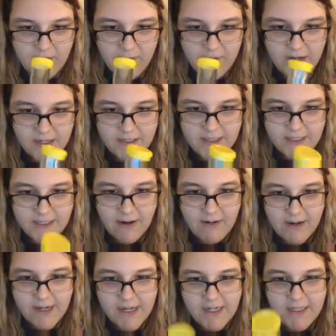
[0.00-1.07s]
even
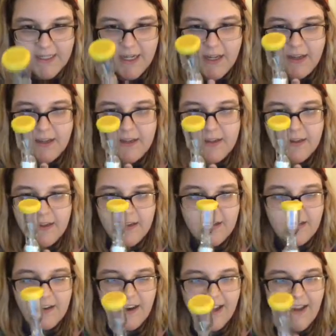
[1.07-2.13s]
necessarily need to
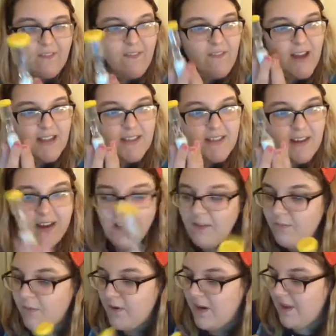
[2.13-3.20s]
like invest a lot
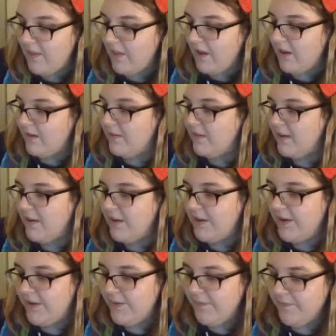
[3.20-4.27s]
of money in those.
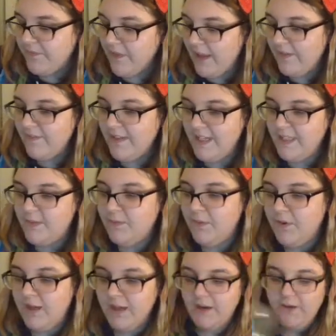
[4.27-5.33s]
And this
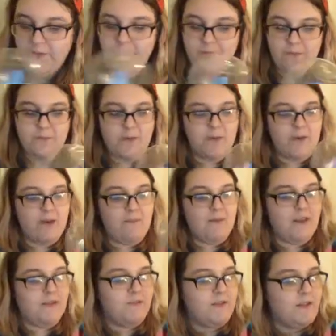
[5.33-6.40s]
one I got from Dunelm
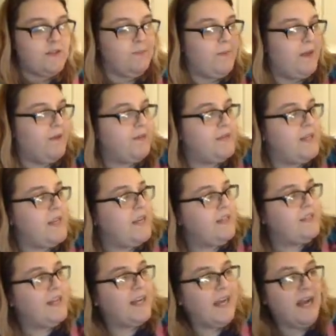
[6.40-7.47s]
Mill for £2.
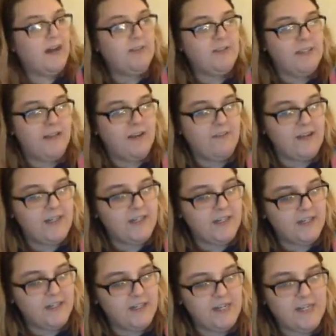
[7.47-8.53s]
It's like a house
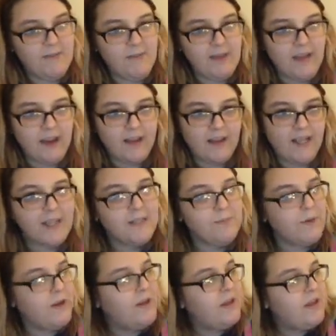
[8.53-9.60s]
decoration and it is made out of glass,
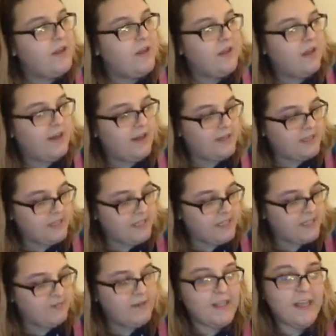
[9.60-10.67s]
but I just think
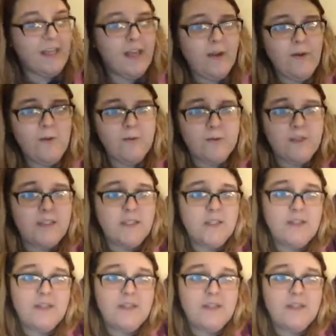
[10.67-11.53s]
it's really cute.